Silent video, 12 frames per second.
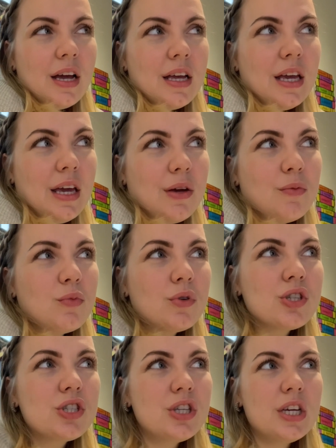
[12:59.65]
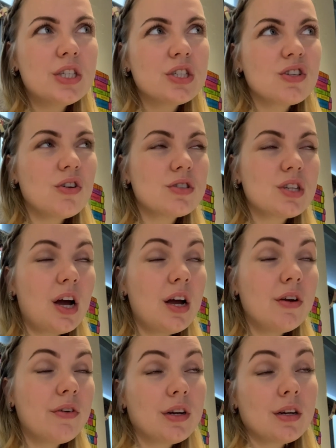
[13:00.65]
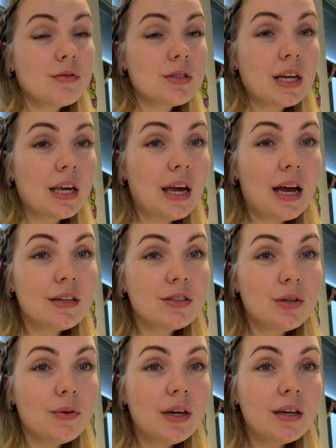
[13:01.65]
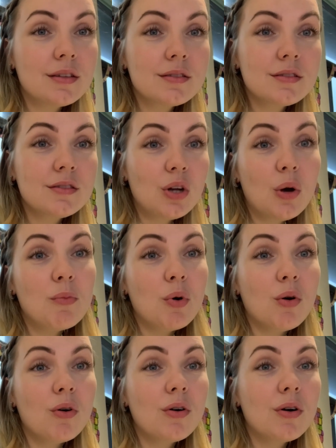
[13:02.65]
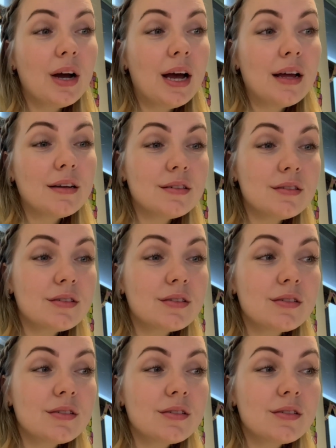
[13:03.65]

it was, it just got tiring and I was like, I can't do it no more. And